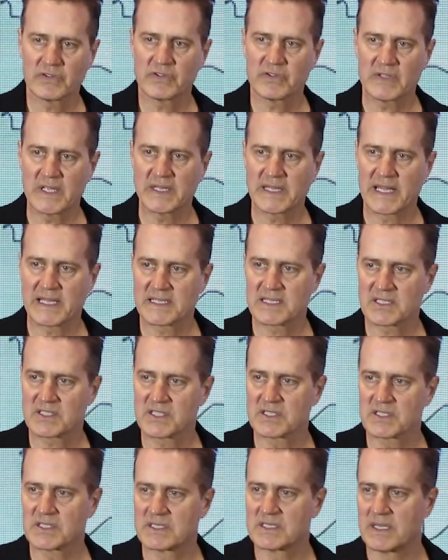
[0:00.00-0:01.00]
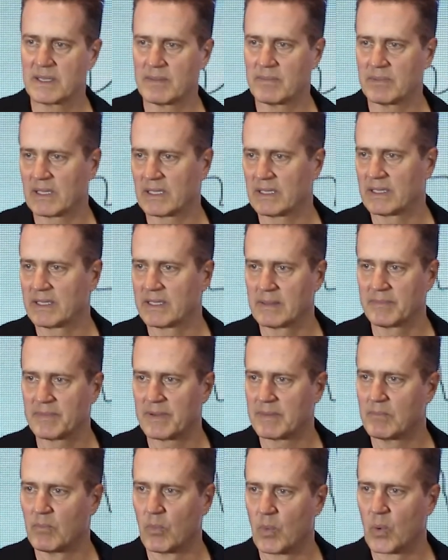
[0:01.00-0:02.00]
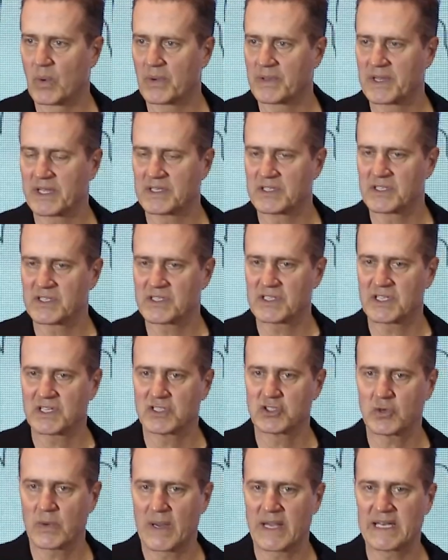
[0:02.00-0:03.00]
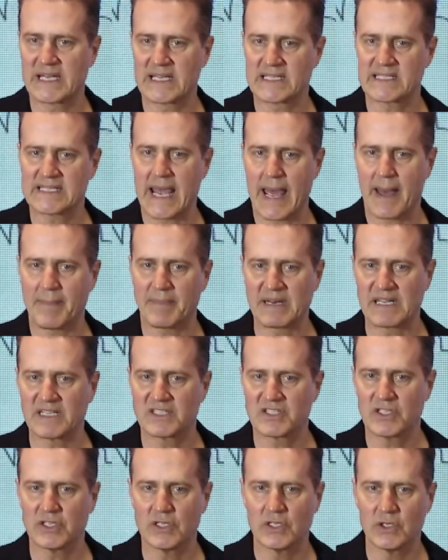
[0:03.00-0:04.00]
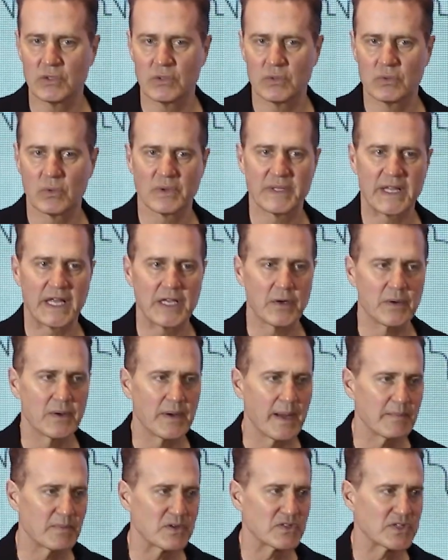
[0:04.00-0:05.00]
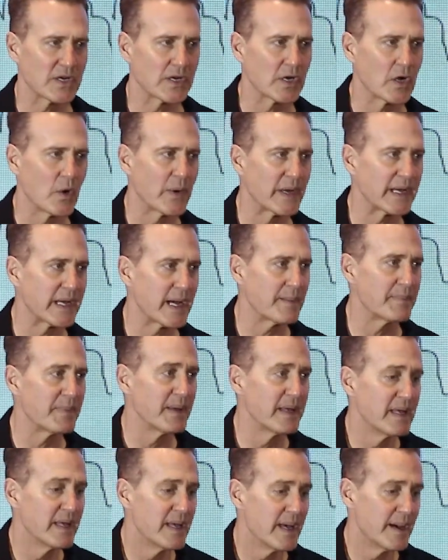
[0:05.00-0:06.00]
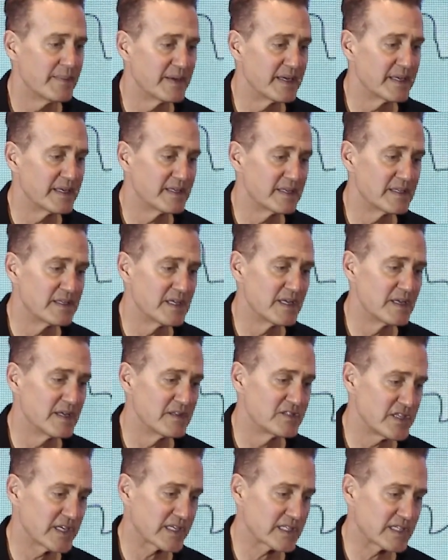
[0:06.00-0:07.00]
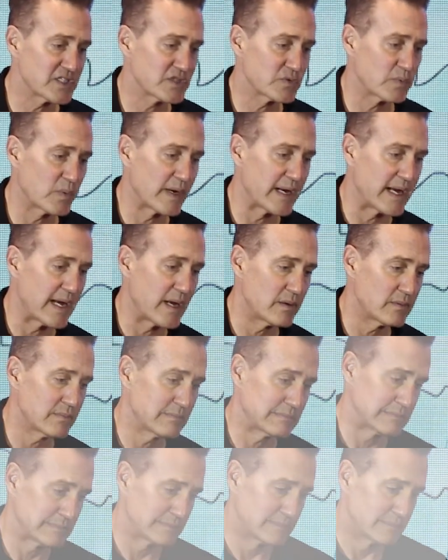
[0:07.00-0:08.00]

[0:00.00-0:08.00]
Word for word: see that this is a little bit more than just a trend that's happening to you or that your numbers are going up. I mean, check this one out.